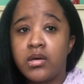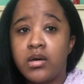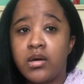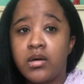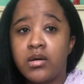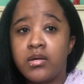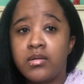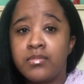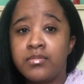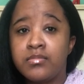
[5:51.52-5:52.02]

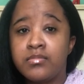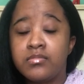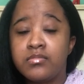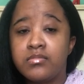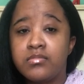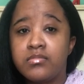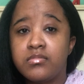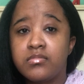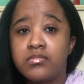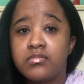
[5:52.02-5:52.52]
Um,
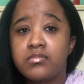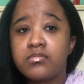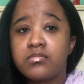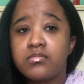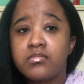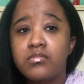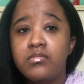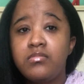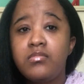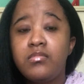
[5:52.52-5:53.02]

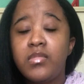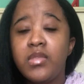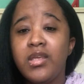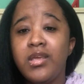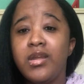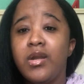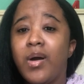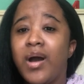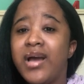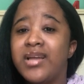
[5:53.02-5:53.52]

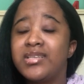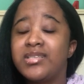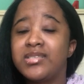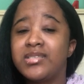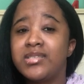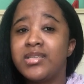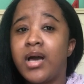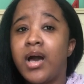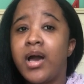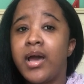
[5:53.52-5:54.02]
you know, I
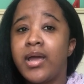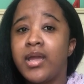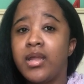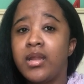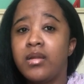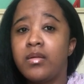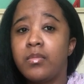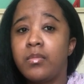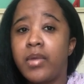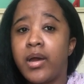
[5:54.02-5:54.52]

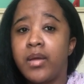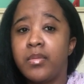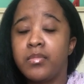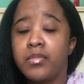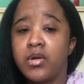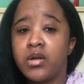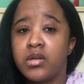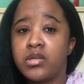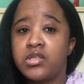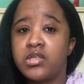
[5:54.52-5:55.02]
designed my
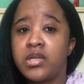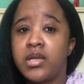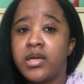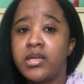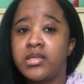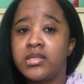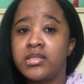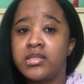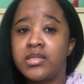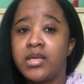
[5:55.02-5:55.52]
merch and I
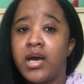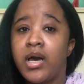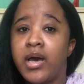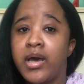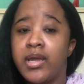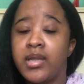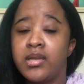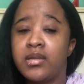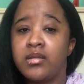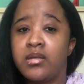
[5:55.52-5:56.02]

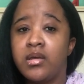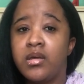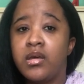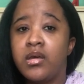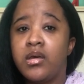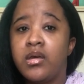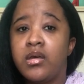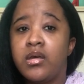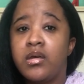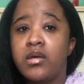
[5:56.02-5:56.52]
designed
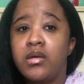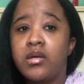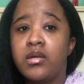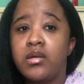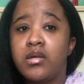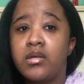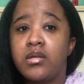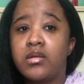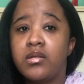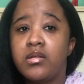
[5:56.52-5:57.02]

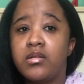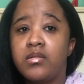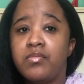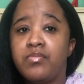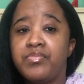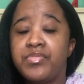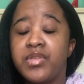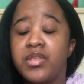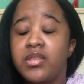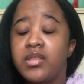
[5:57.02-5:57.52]

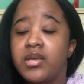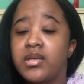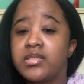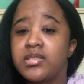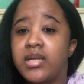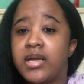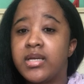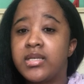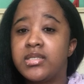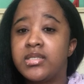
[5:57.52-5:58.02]
the things
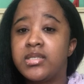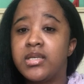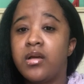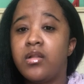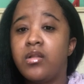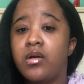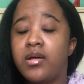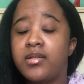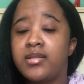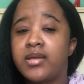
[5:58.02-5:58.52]
that I
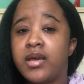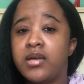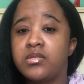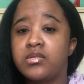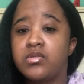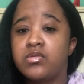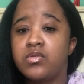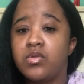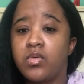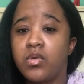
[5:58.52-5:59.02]
sell on that
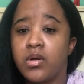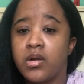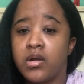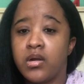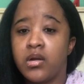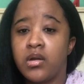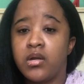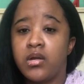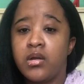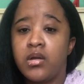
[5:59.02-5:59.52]
store